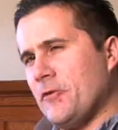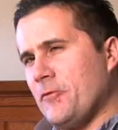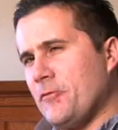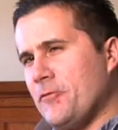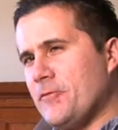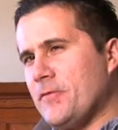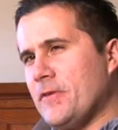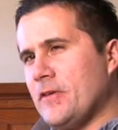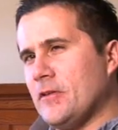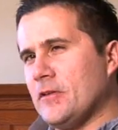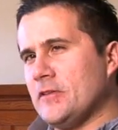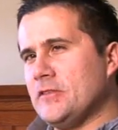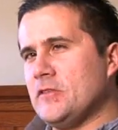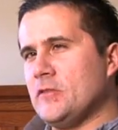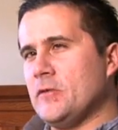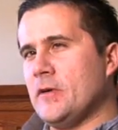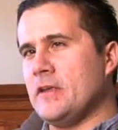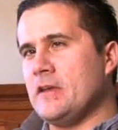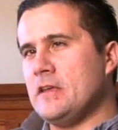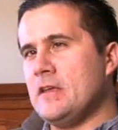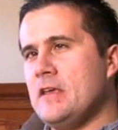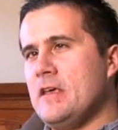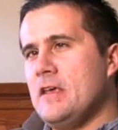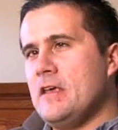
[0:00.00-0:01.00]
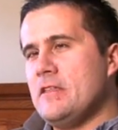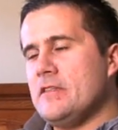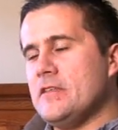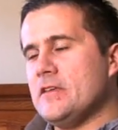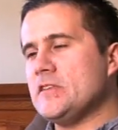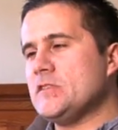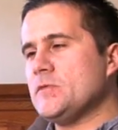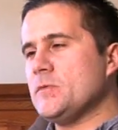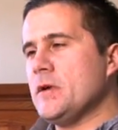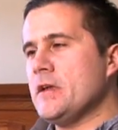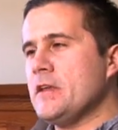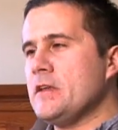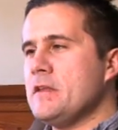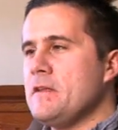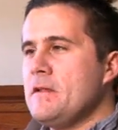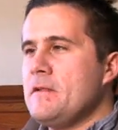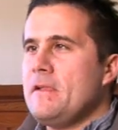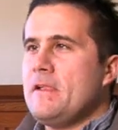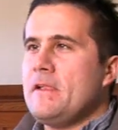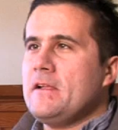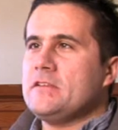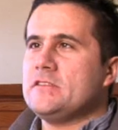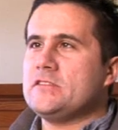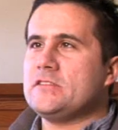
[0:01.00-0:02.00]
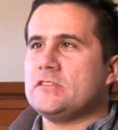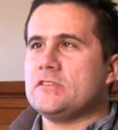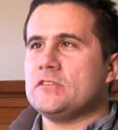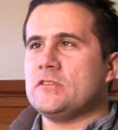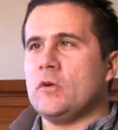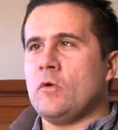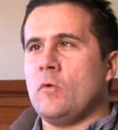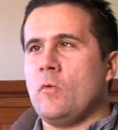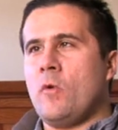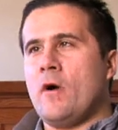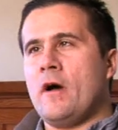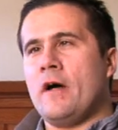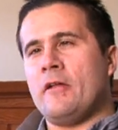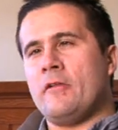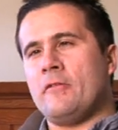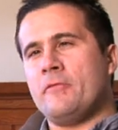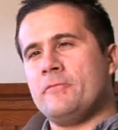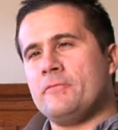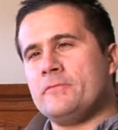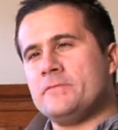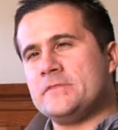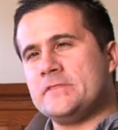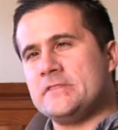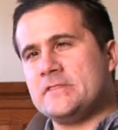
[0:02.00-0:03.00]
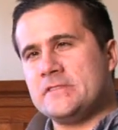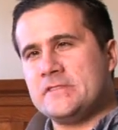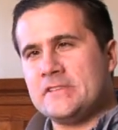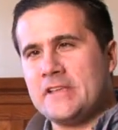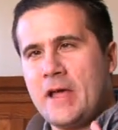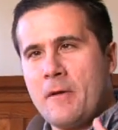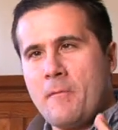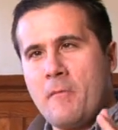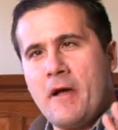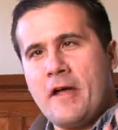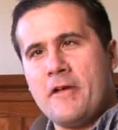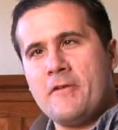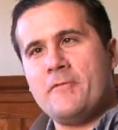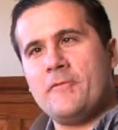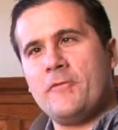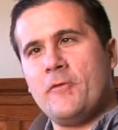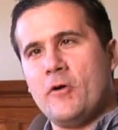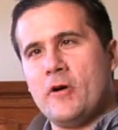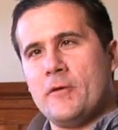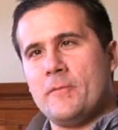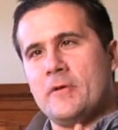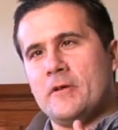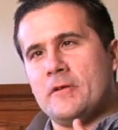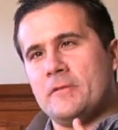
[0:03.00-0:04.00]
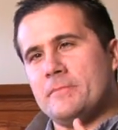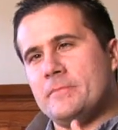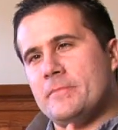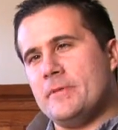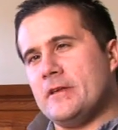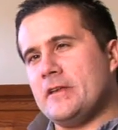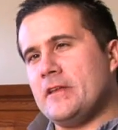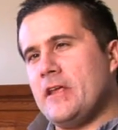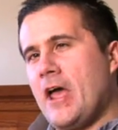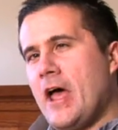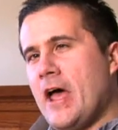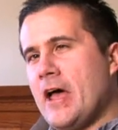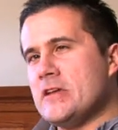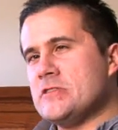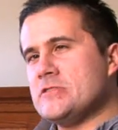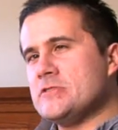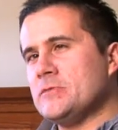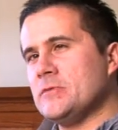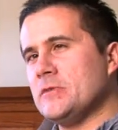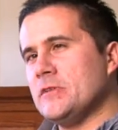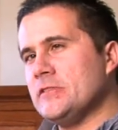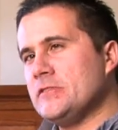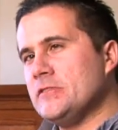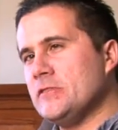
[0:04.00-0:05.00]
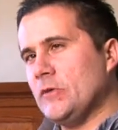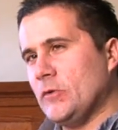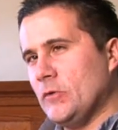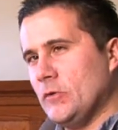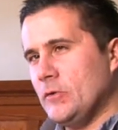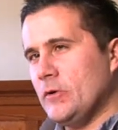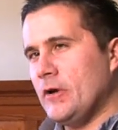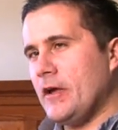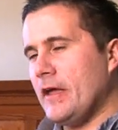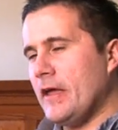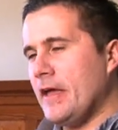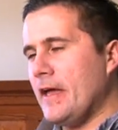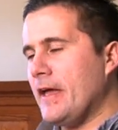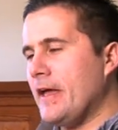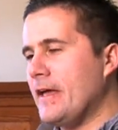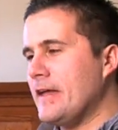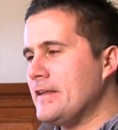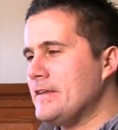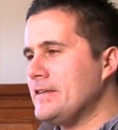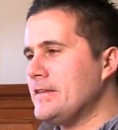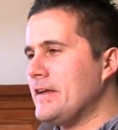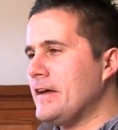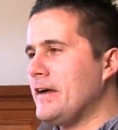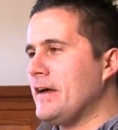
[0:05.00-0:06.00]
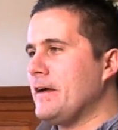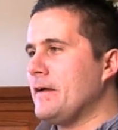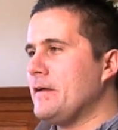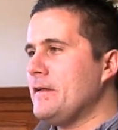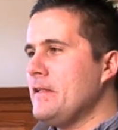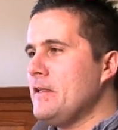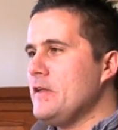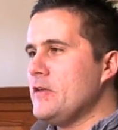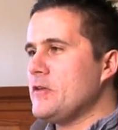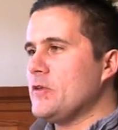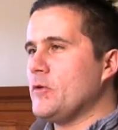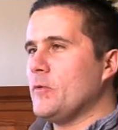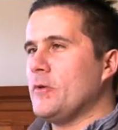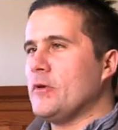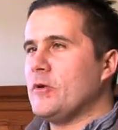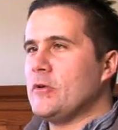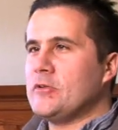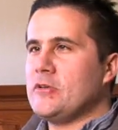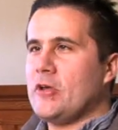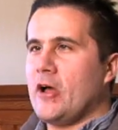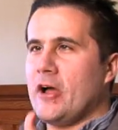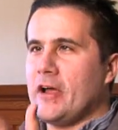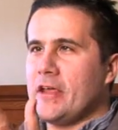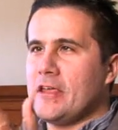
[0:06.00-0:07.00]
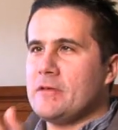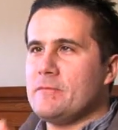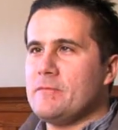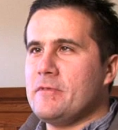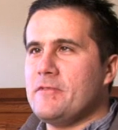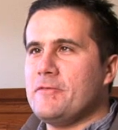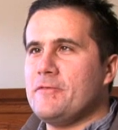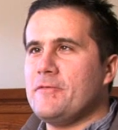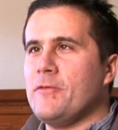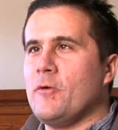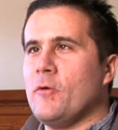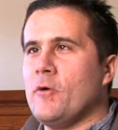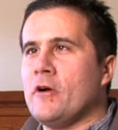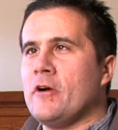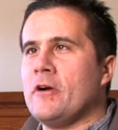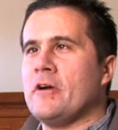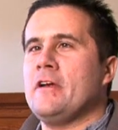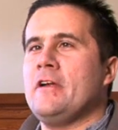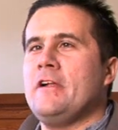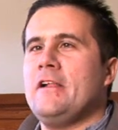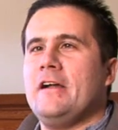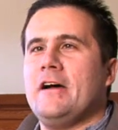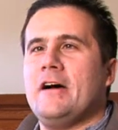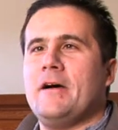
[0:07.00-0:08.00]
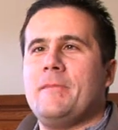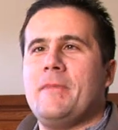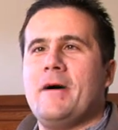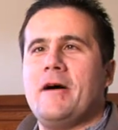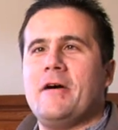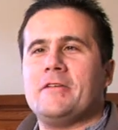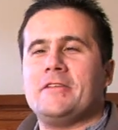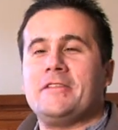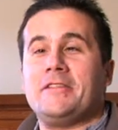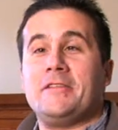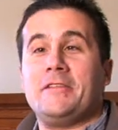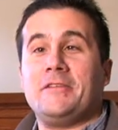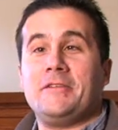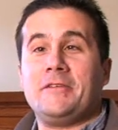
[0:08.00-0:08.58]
feel to it. This one, still while semi-formal, a bit casual too, and we were talking before about